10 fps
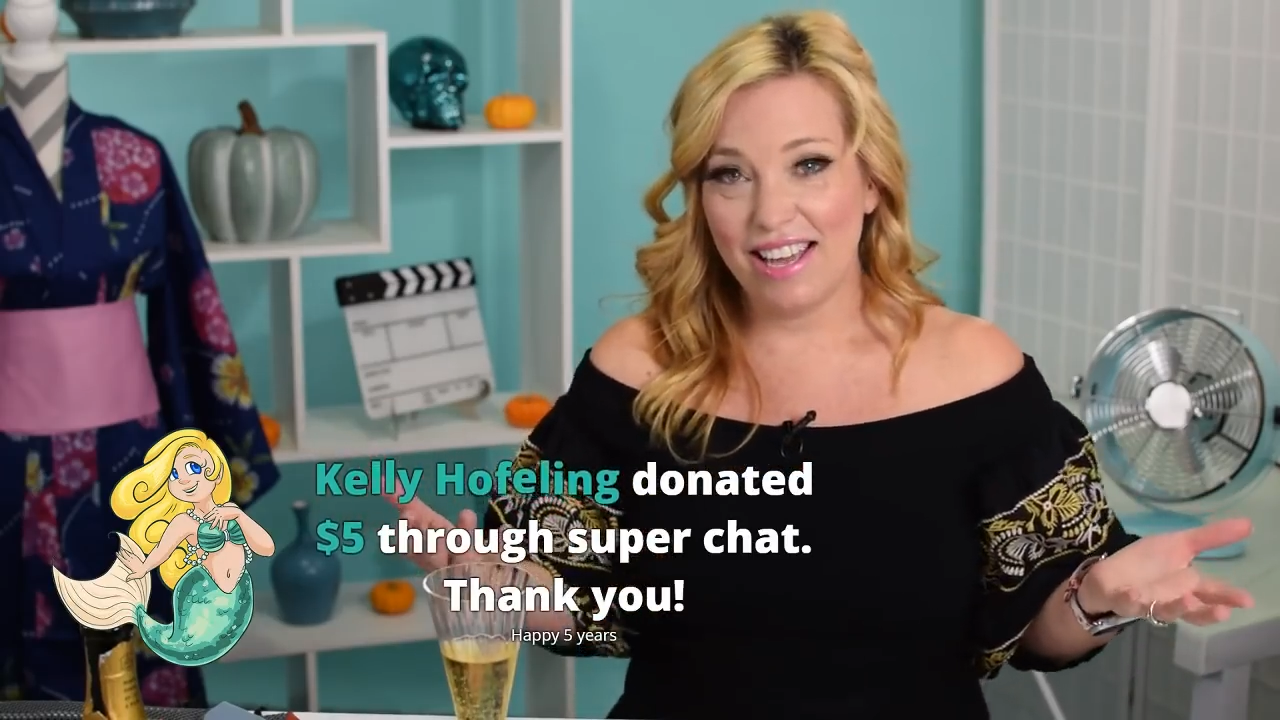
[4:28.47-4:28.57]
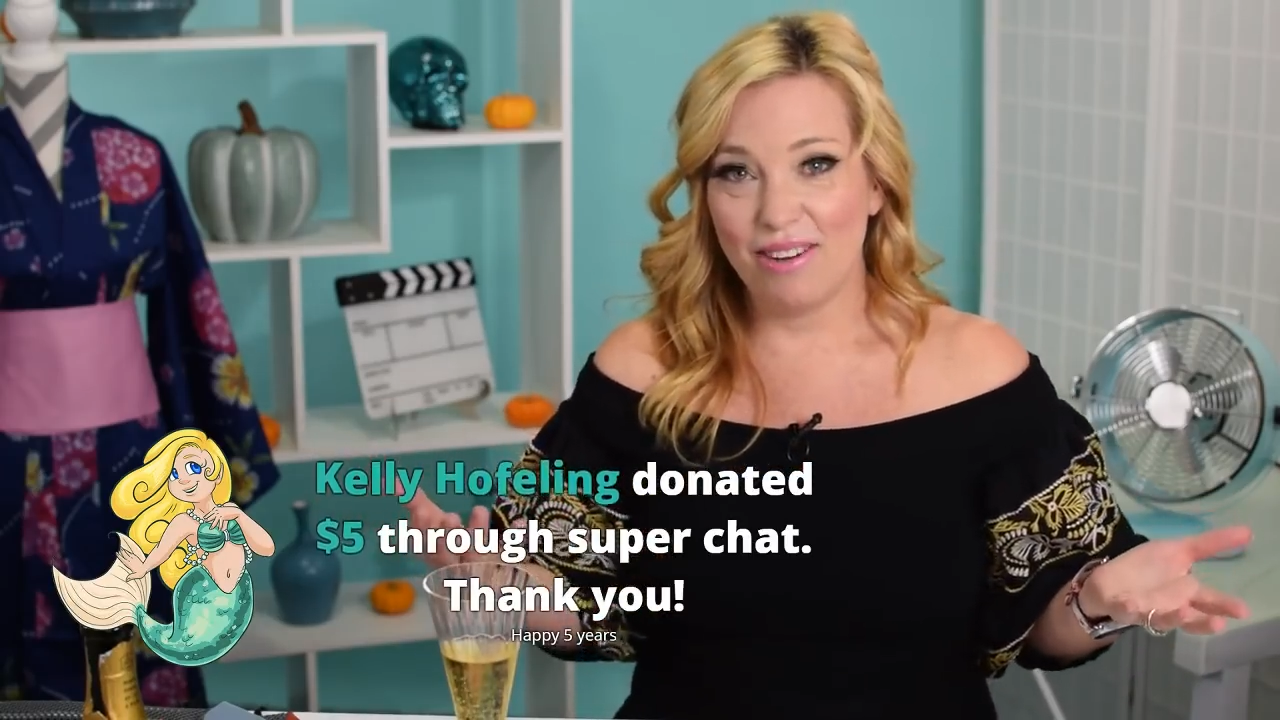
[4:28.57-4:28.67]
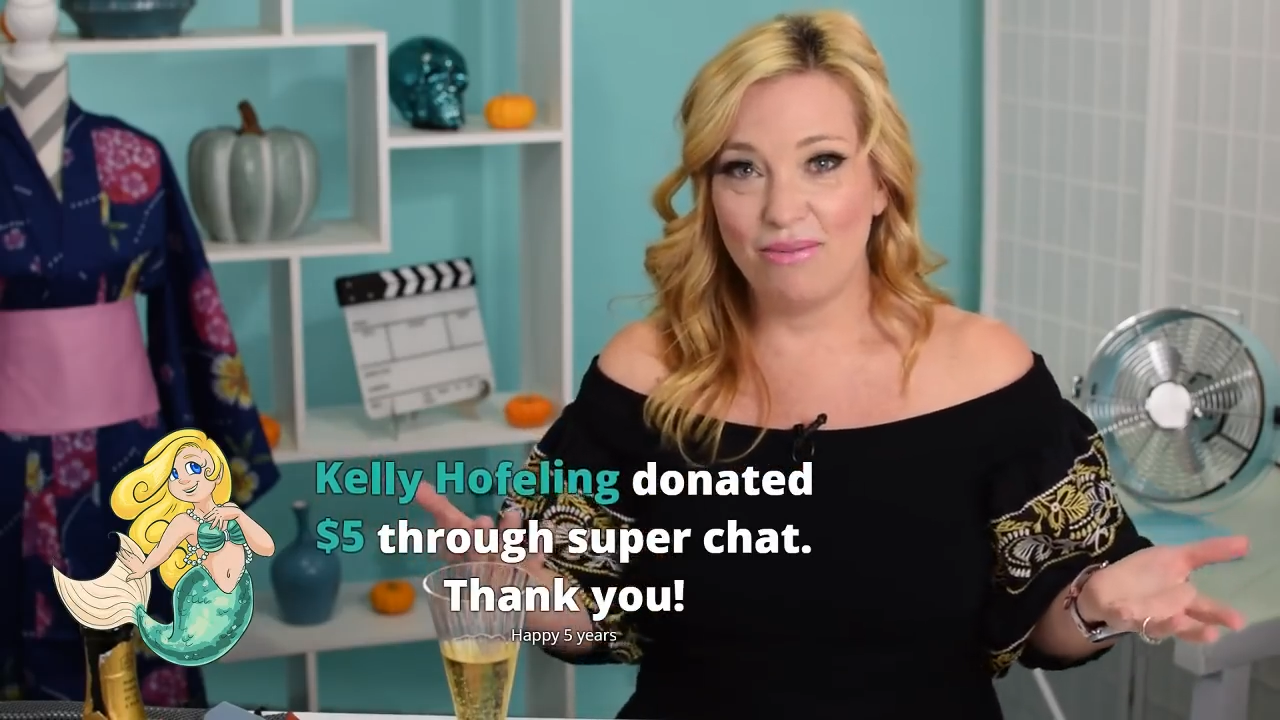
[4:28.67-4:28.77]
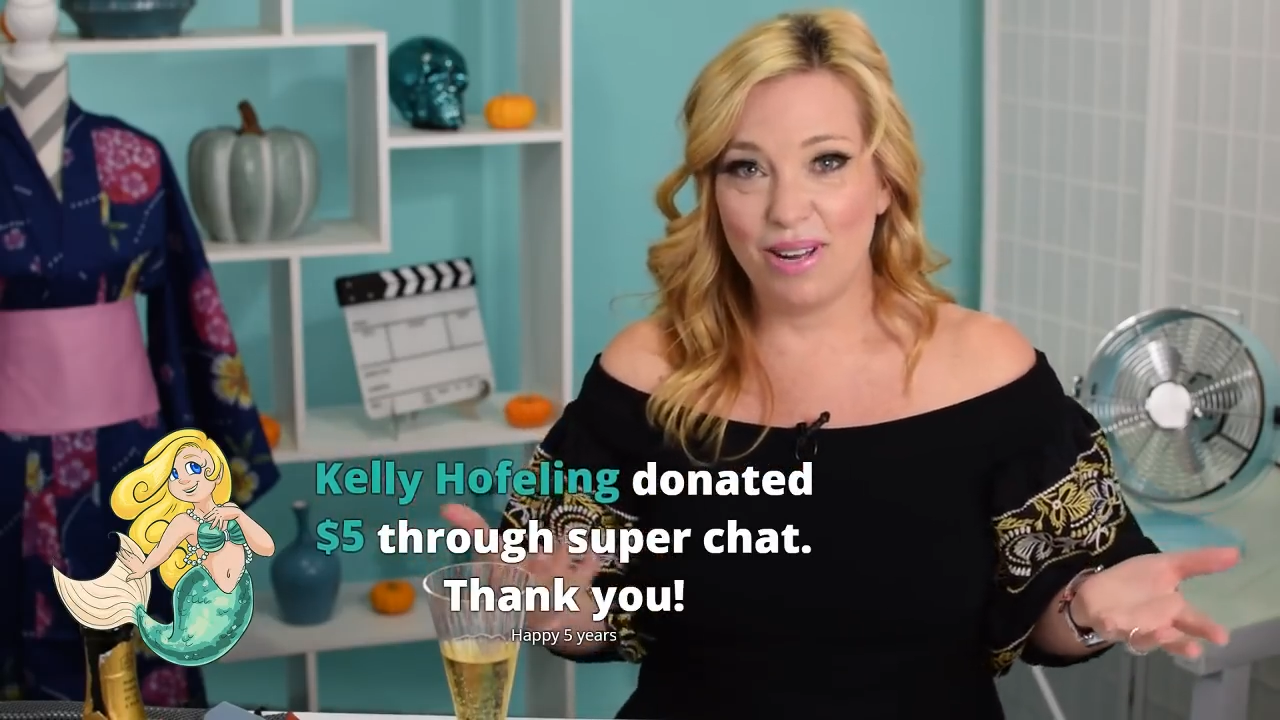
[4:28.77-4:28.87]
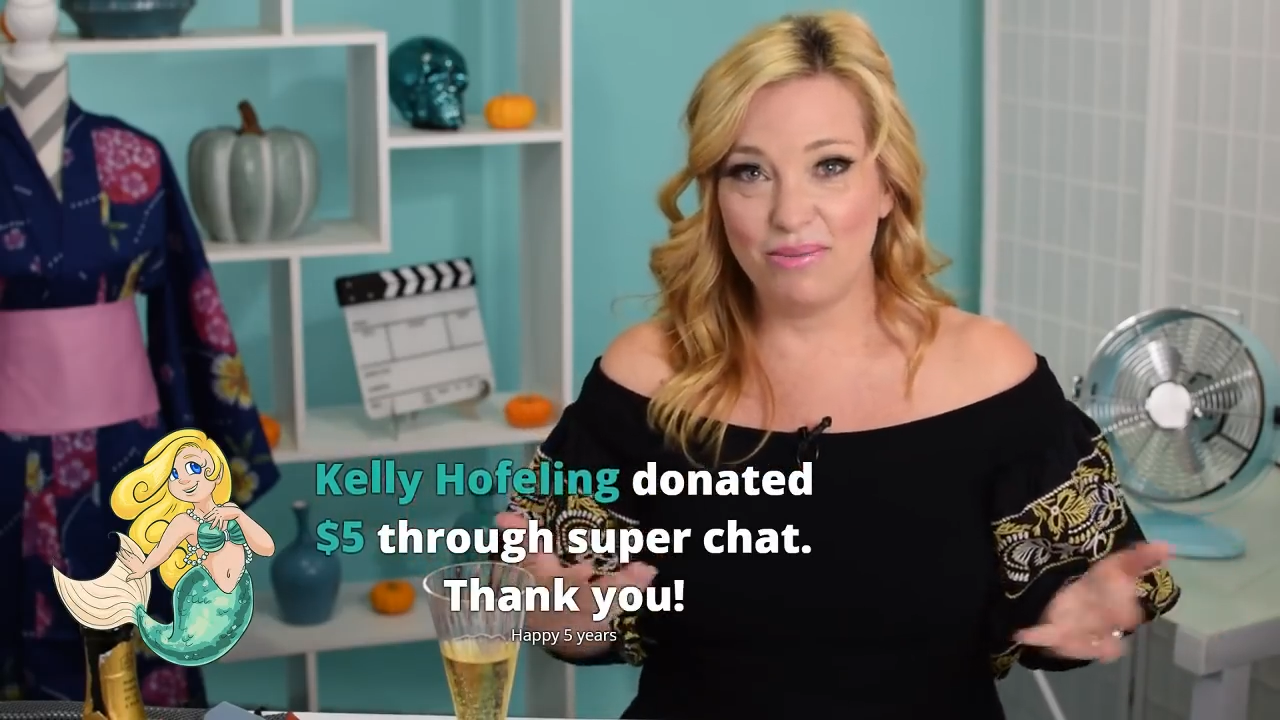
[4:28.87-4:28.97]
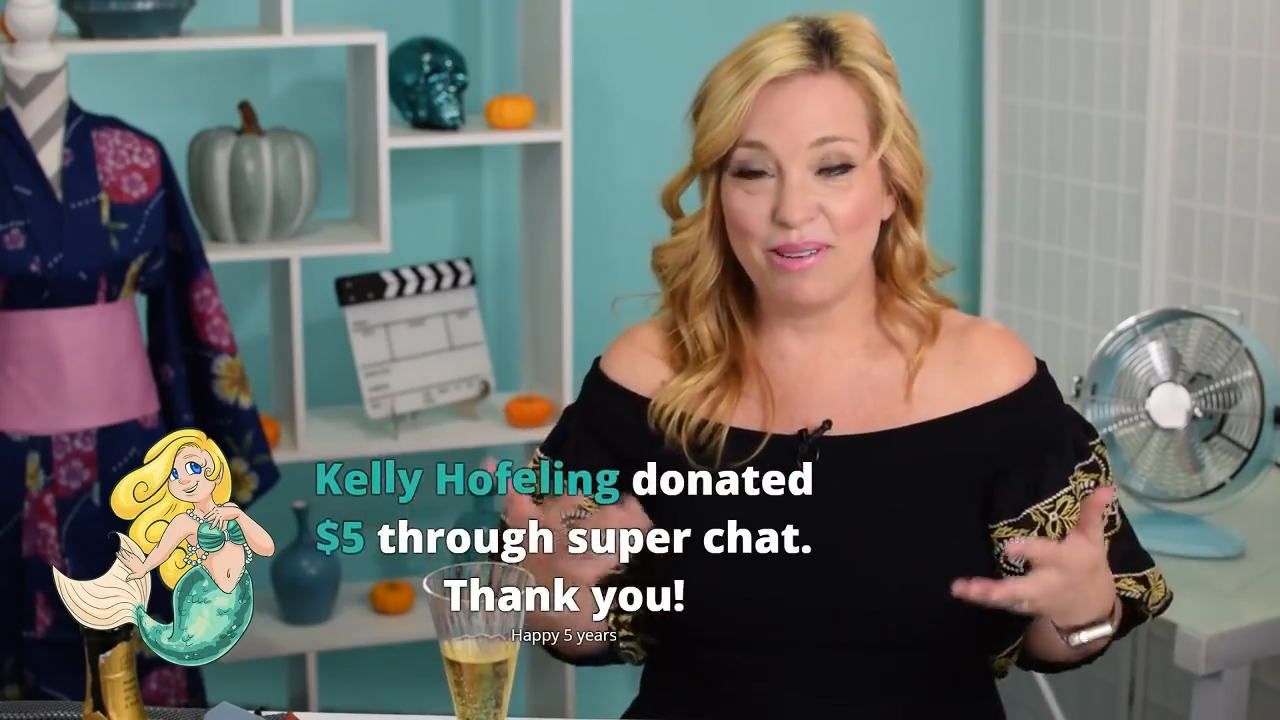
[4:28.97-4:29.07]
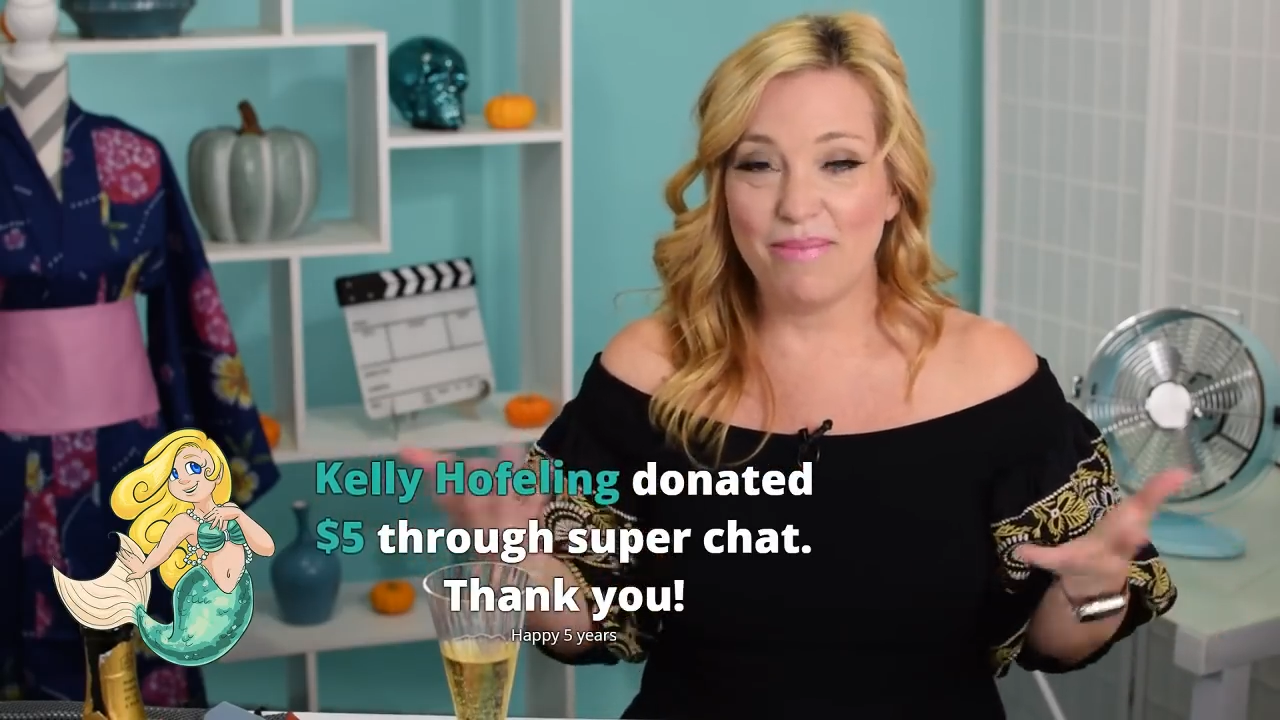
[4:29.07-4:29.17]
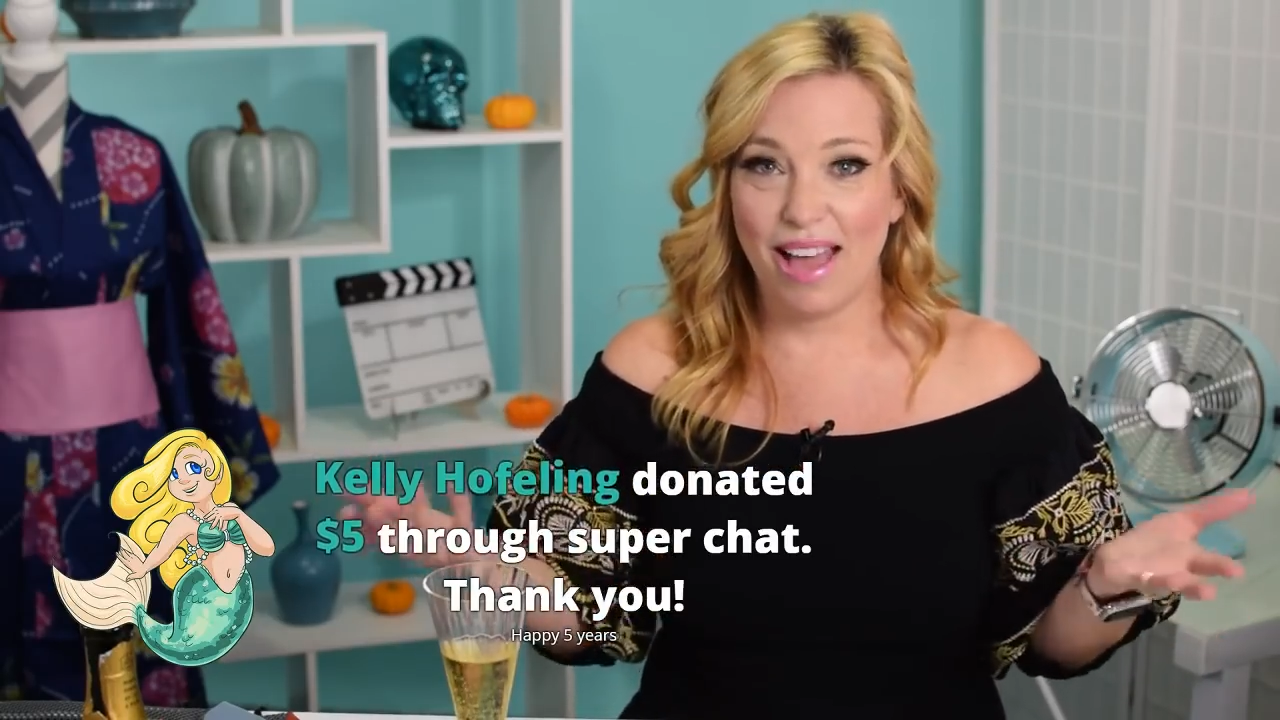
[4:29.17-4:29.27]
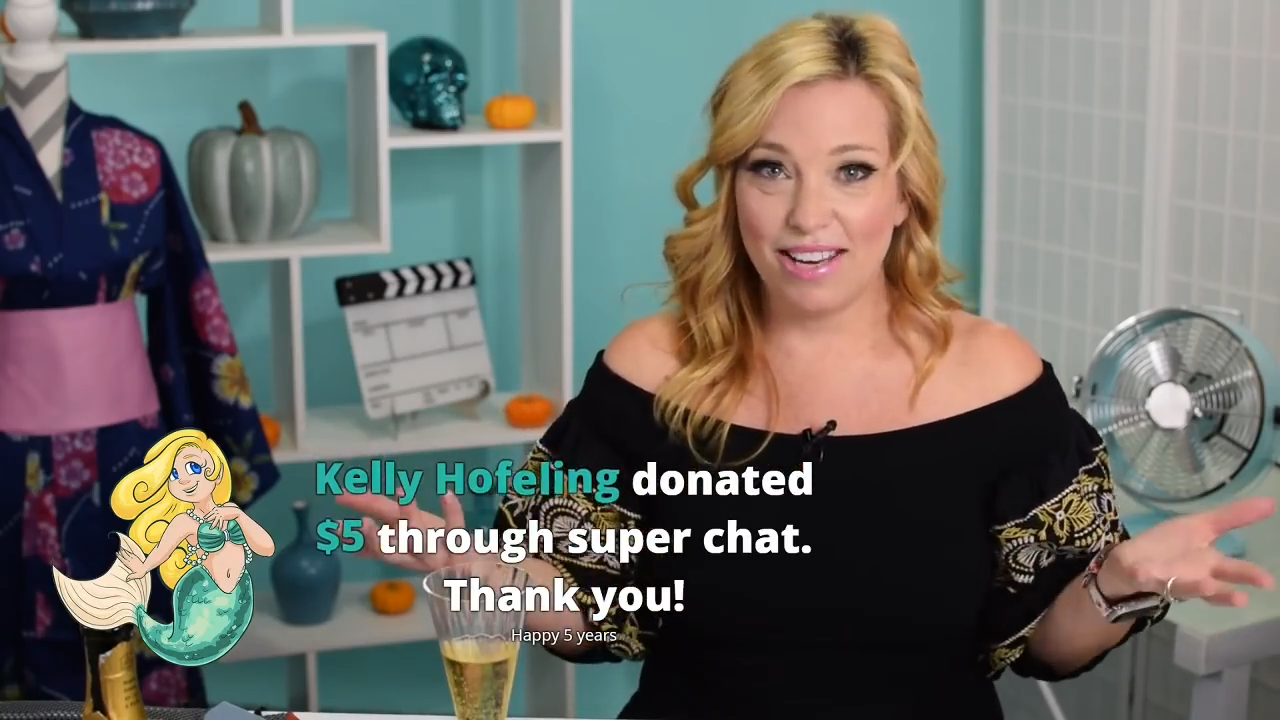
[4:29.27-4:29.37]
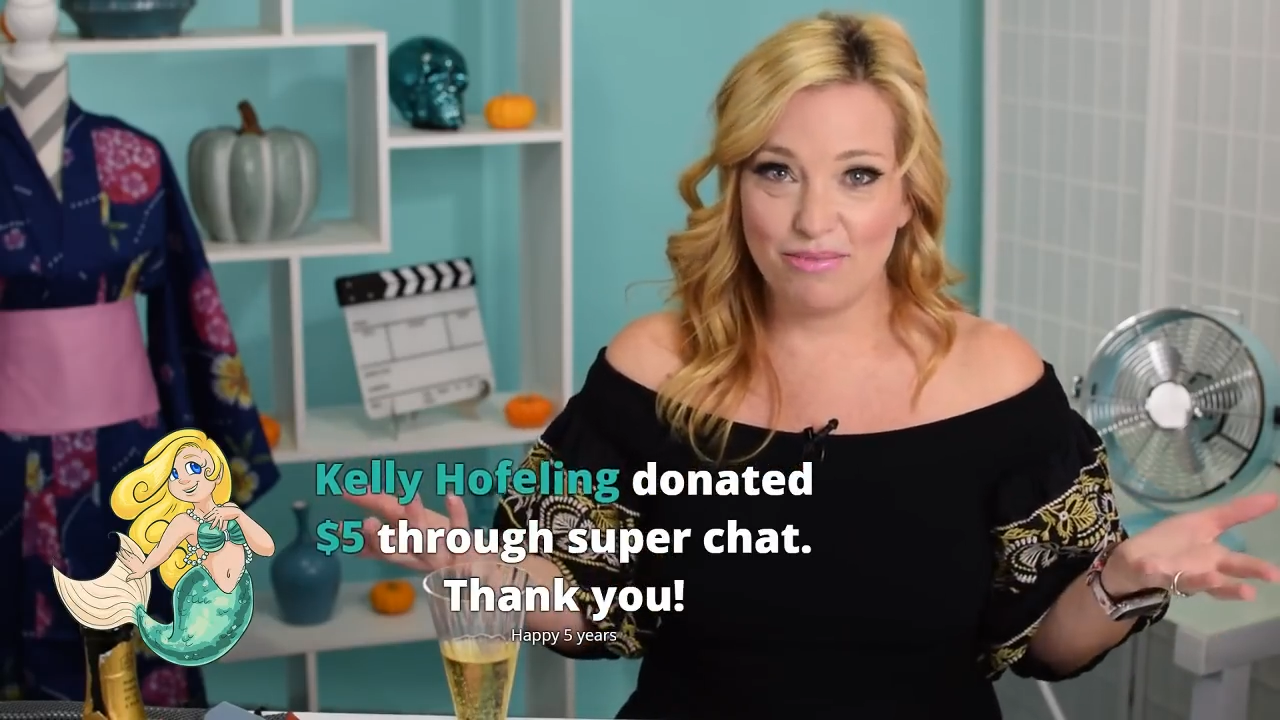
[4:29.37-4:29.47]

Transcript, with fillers: when we met,